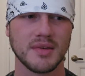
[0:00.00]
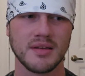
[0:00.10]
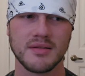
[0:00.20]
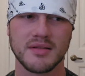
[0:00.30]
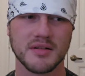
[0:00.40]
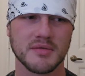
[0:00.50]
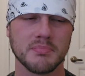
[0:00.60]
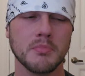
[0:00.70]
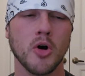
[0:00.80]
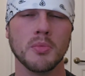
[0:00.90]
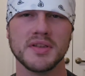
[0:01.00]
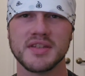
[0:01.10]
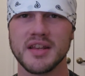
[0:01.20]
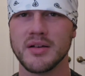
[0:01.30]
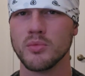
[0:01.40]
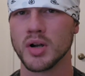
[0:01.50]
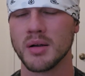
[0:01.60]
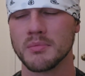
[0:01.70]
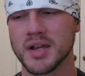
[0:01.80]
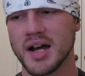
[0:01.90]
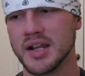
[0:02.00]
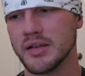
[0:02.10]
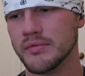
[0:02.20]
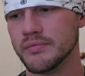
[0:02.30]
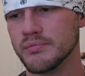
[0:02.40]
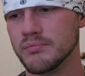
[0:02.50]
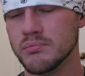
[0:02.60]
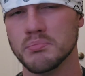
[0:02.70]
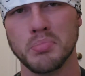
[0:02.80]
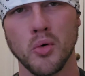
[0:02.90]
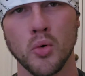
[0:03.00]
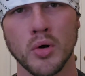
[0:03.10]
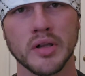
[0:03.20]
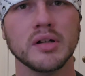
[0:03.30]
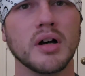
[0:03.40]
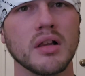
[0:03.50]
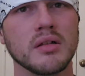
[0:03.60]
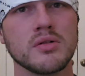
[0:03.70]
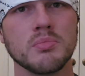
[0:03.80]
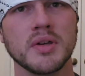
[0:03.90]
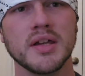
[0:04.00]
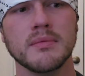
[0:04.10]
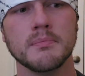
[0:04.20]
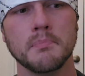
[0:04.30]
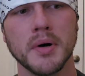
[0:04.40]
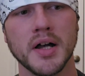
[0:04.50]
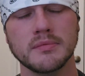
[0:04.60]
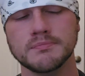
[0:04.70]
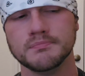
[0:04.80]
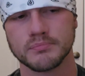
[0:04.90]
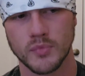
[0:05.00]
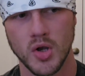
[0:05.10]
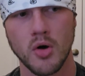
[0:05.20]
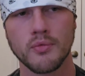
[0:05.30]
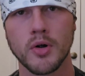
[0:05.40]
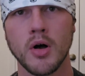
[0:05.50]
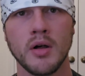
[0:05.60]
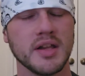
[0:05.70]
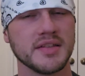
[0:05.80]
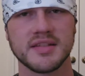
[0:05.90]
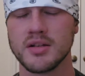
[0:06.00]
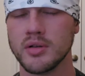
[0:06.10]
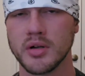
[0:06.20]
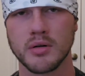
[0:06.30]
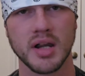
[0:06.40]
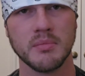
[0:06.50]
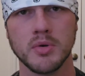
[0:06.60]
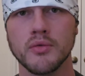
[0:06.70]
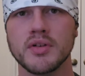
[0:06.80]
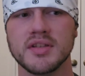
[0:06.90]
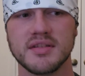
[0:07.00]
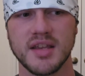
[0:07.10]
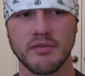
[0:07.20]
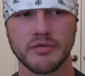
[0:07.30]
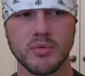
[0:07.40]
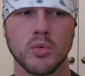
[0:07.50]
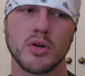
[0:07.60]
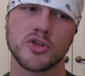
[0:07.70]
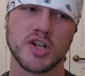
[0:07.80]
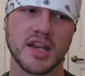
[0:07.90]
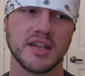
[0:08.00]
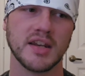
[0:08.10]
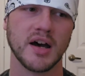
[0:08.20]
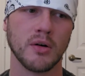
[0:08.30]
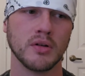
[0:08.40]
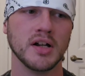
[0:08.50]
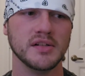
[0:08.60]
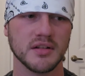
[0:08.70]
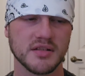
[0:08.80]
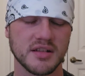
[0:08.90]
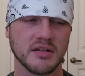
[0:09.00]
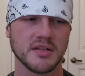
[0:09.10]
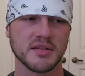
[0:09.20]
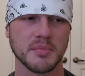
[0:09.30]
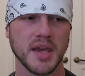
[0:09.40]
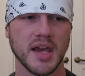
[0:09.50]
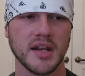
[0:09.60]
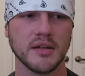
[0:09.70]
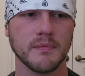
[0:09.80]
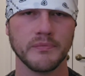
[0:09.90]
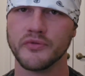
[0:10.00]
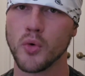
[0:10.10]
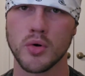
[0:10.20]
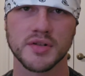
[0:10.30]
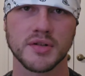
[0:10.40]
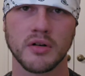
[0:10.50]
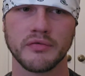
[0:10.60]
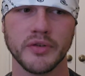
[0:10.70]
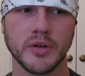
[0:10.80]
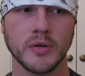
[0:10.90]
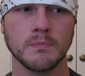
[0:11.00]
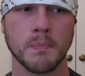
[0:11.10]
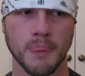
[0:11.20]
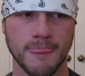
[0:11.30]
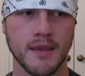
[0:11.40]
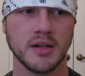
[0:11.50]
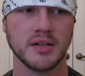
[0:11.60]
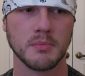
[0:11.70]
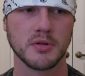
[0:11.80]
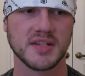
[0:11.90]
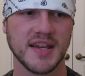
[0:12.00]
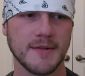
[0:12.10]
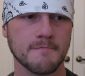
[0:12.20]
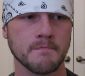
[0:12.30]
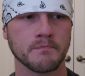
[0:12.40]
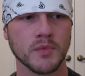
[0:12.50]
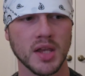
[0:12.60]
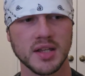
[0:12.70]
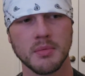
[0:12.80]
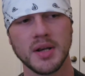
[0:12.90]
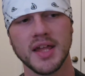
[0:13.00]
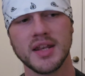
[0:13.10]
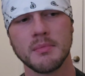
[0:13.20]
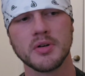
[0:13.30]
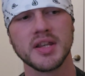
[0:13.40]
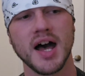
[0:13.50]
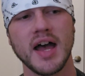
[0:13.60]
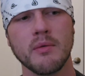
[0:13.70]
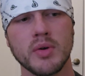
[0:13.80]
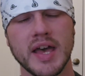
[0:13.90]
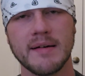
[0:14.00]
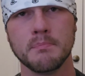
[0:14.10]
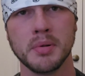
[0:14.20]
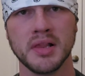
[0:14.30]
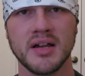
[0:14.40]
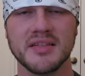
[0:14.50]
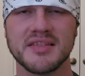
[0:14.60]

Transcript: There's moments in it where I'm kind of bored a little bit, but overall, it's still a great movie. It's definitely worth checking out. Serious Man, 4-star film, number 10. Coming in at number 9, we have Blood